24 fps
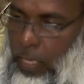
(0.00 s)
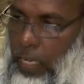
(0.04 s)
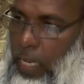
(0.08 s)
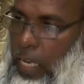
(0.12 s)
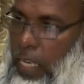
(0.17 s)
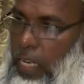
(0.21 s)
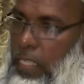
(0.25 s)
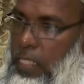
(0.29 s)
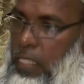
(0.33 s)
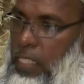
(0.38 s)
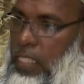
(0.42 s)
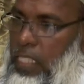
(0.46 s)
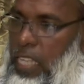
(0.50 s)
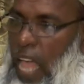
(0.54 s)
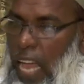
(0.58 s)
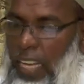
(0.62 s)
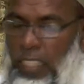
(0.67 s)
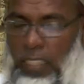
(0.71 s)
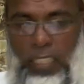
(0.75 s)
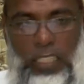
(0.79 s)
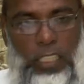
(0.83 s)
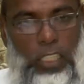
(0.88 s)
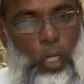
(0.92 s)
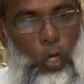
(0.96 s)
It is
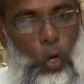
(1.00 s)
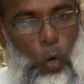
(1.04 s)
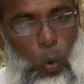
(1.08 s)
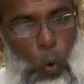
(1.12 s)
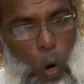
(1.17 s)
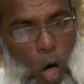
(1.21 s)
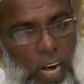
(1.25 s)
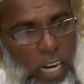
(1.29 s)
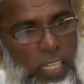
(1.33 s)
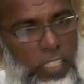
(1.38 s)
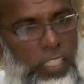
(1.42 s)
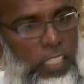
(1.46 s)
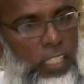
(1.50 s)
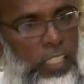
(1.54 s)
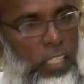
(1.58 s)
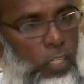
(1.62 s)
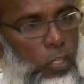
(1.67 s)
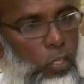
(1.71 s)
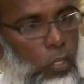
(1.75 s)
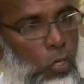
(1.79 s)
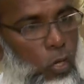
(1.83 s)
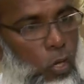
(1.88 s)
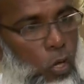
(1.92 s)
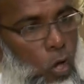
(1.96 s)
that quality
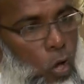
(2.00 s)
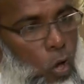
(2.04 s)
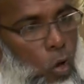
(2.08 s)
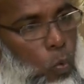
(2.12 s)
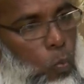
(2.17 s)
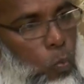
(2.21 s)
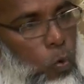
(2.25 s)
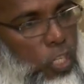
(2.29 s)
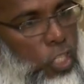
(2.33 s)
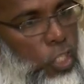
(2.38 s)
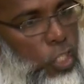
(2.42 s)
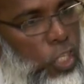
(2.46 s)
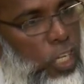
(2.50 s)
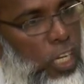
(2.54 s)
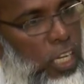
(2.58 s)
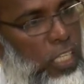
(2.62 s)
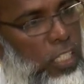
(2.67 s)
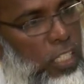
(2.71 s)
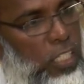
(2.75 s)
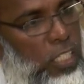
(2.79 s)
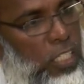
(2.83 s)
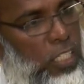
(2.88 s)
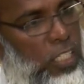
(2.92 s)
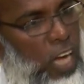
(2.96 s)
which
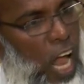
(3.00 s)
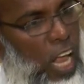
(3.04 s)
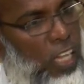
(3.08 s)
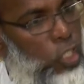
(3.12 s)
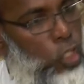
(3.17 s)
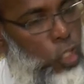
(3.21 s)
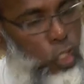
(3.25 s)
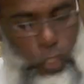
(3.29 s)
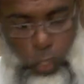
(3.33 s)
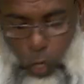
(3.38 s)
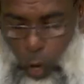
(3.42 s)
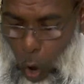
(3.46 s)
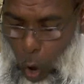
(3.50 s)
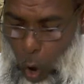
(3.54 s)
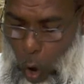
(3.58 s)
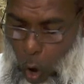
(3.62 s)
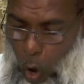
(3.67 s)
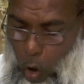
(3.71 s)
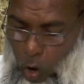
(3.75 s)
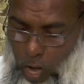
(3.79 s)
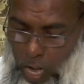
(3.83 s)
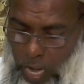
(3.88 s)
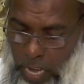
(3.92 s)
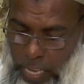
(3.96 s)
is not
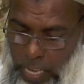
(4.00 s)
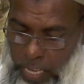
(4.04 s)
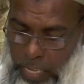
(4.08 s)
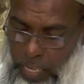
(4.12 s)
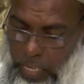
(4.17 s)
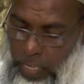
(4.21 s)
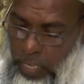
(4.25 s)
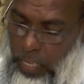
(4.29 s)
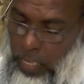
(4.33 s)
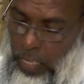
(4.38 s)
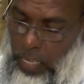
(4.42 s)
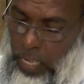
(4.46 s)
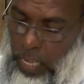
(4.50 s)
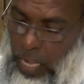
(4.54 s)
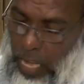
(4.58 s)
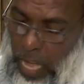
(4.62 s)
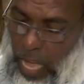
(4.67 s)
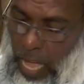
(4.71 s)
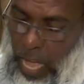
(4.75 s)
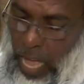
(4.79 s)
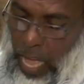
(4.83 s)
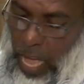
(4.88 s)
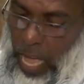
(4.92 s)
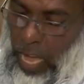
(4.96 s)
only
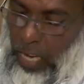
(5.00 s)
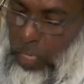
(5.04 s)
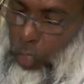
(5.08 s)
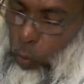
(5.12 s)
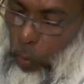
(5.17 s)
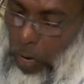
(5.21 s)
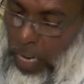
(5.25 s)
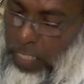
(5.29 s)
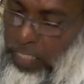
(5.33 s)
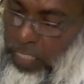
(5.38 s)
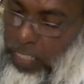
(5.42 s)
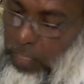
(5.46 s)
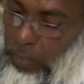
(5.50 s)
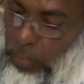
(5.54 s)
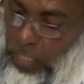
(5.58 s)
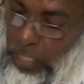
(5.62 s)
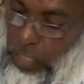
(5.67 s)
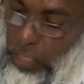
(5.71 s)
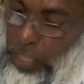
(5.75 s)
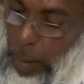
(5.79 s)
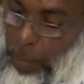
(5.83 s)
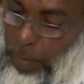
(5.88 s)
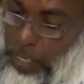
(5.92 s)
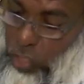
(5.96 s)
a quality is
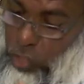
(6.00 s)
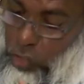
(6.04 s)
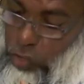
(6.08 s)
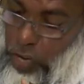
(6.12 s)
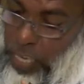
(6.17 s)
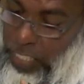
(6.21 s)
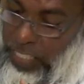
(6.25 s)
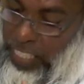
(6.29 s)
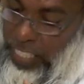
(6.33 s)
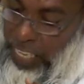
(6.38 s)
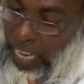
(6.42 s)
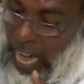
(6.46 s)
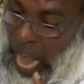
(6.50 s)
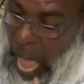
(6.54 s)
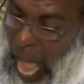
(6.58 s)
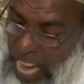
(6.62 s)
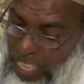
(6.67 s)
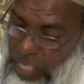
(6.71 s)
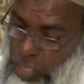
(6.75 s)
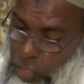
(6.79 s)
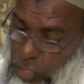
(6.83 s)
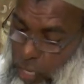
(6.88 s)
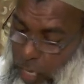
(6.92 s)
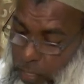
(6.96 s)
demonstrated in
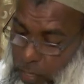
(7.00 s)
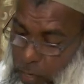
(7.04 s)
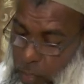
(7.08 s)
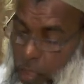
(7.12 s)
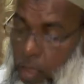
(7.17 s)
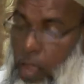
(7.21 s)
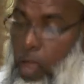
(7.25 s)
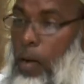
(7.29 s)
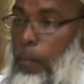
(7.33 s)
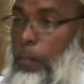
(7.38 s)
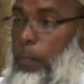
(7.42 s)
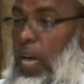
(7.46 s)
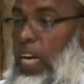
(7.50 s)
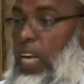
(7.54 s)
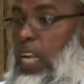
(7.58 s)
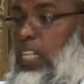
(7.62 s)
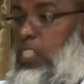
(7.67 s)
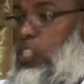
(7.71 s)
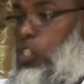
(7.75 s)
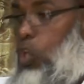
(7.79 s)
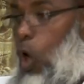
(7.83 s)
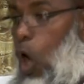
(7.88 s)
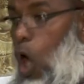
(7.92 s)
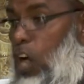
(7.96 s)
action, but
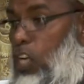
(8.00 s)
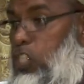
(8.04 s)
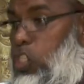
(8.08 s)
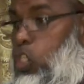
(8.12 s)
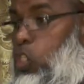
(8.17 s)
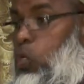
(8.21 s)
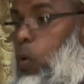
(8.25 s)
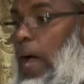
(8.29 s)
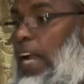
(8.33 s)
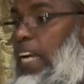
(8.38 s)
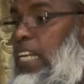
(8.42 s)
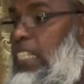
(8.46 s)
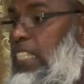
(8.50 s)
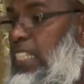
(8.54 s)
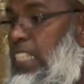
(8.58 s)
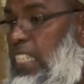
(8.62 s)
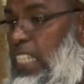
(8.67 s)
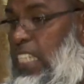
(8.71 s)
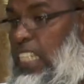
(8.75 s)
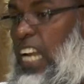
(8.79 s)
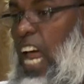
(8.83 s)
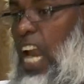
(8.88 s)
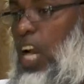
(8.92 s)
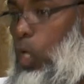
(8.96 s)
it's also an
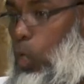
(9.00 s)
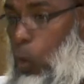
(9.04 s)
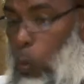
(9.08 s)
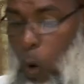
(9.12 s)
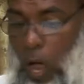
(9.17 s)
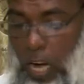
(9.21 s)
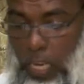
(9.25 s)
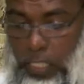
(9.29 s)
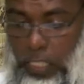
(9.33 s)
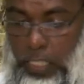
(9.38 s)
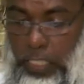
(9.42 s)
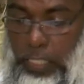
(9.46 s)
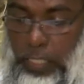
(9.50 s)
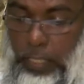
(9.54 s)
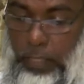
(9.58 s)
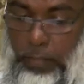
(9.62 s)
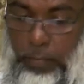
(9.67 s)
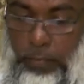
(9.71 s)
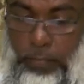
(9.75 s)
internal quality.